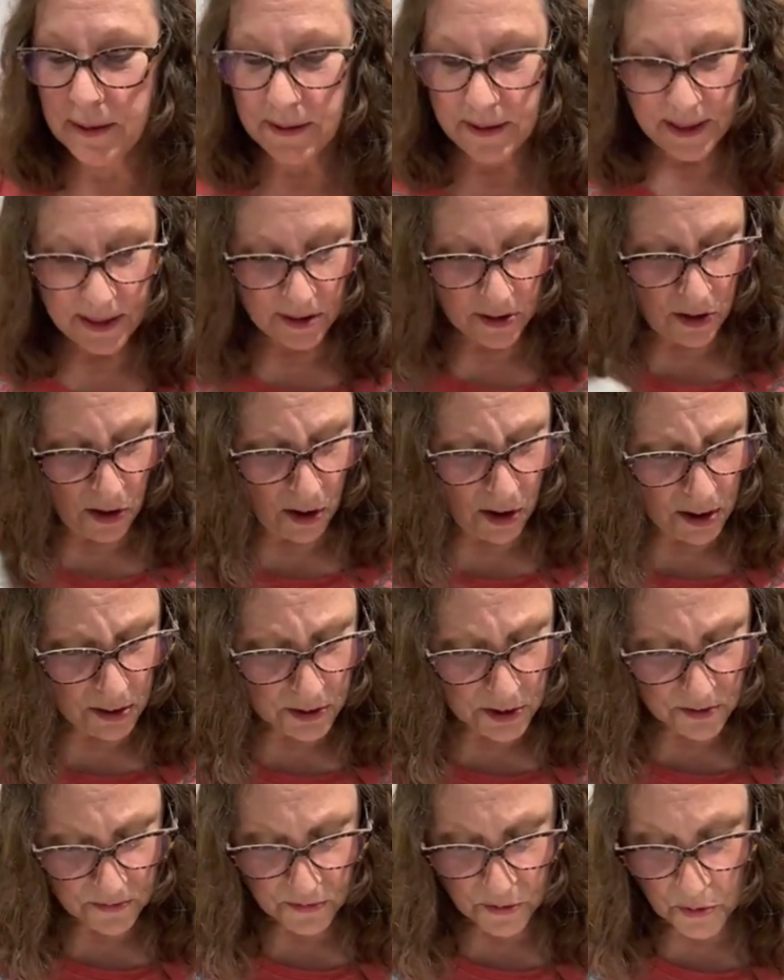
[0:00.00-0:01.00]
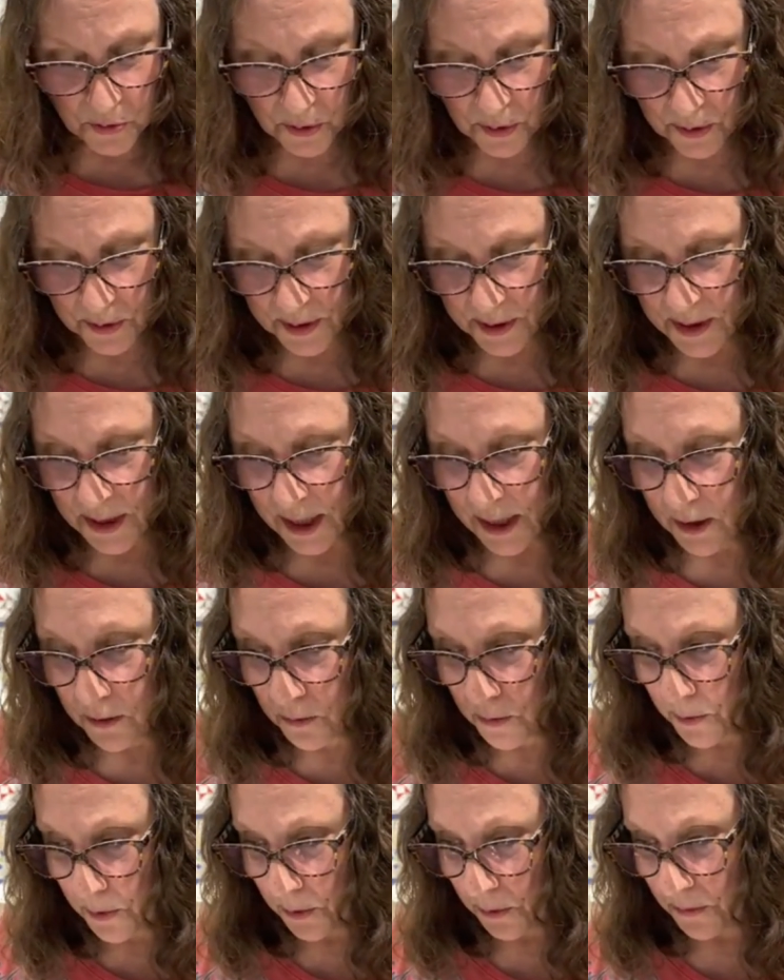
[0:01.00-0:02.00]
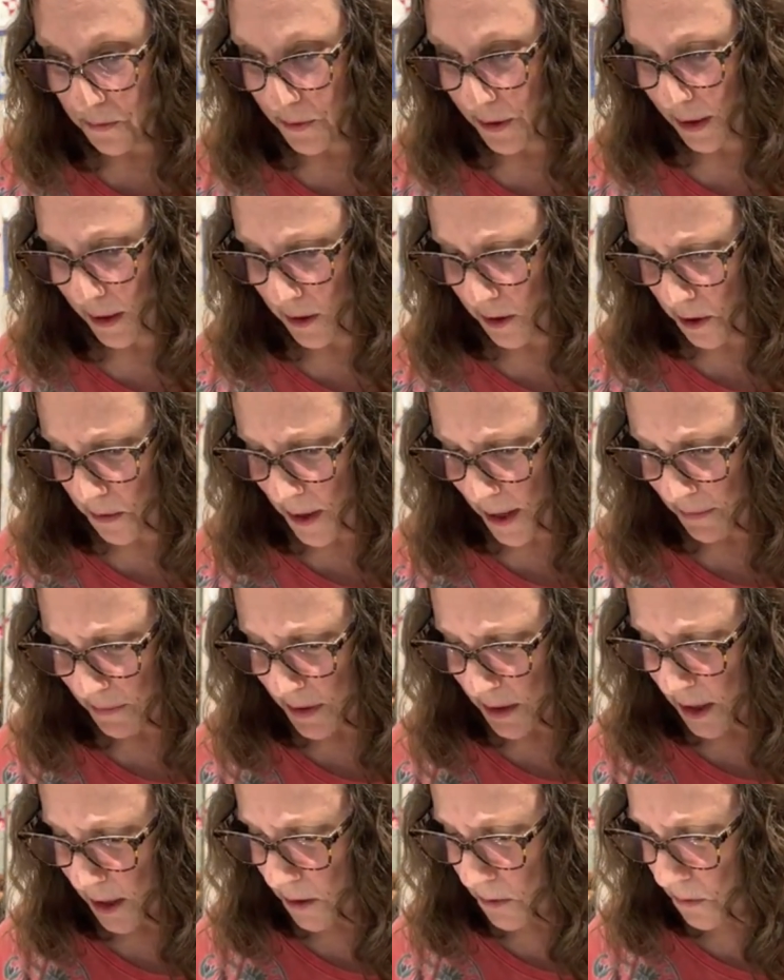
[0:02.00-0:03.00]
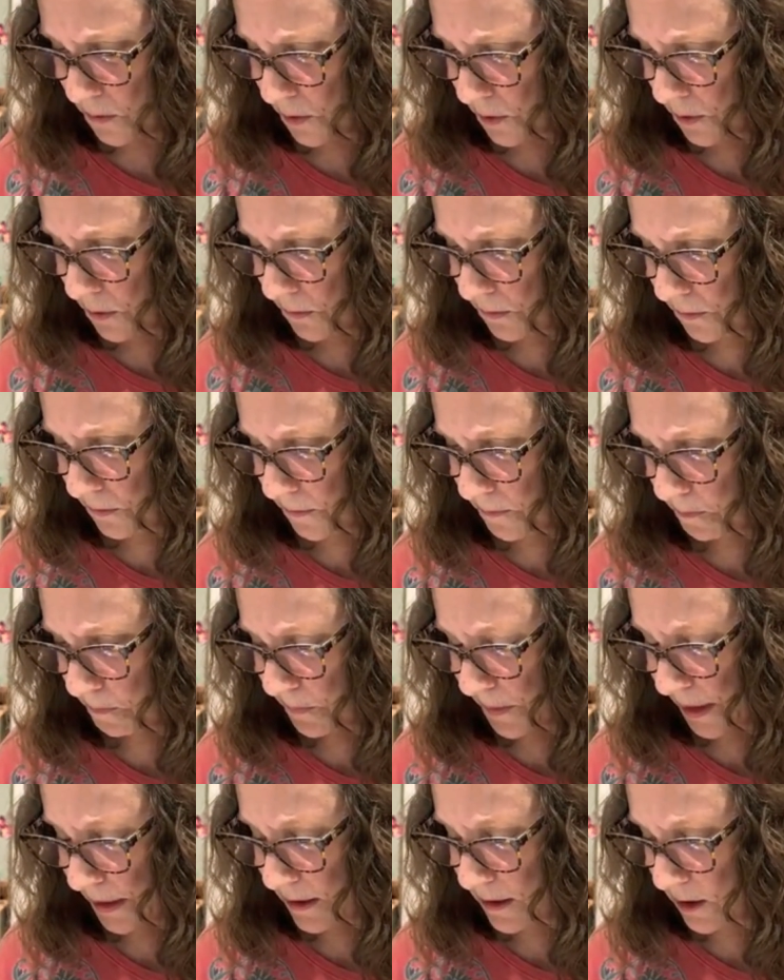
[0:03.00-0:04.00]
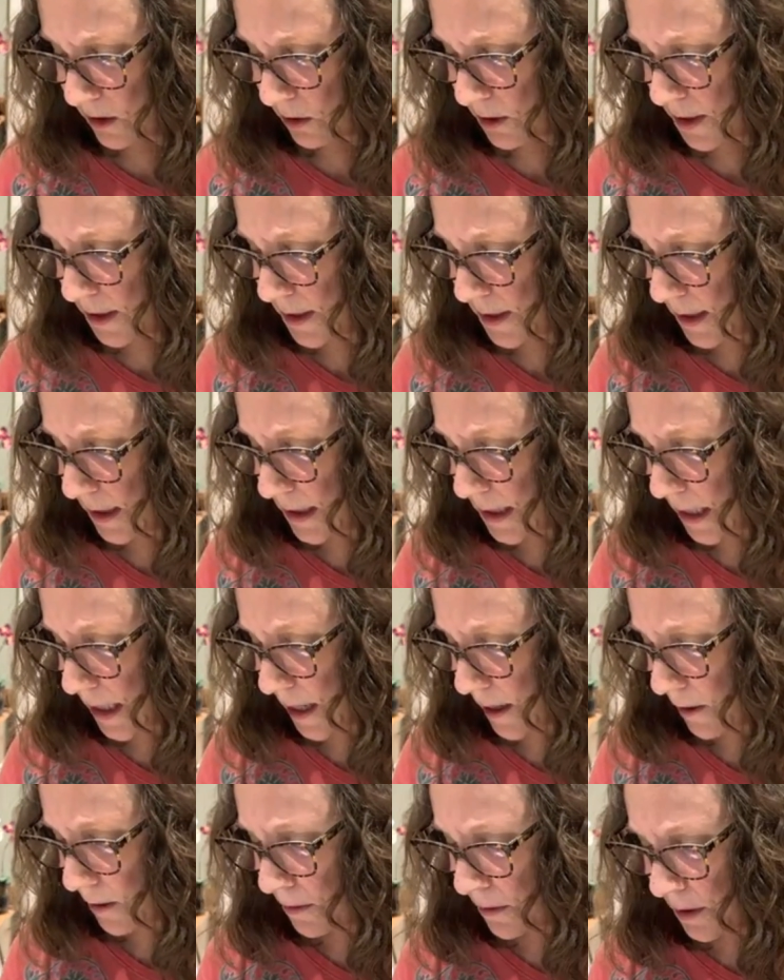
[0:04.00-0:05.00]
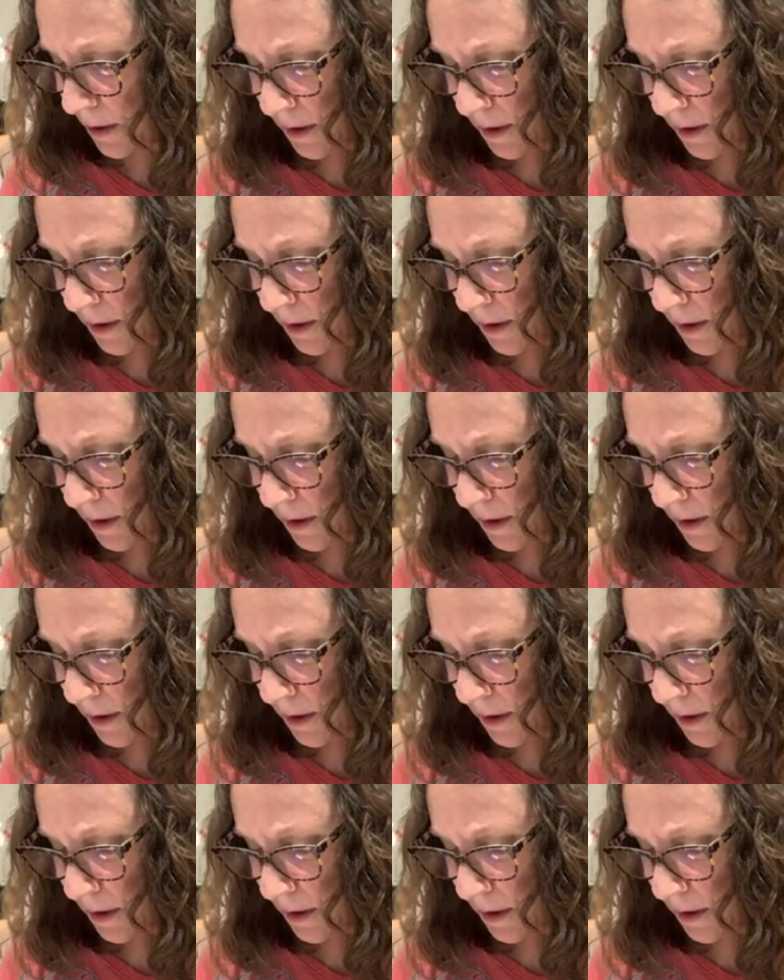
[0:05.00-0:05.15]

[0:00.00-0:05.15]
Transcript: it calls for 10 roof. And I do have a 10 roof that's 36 count.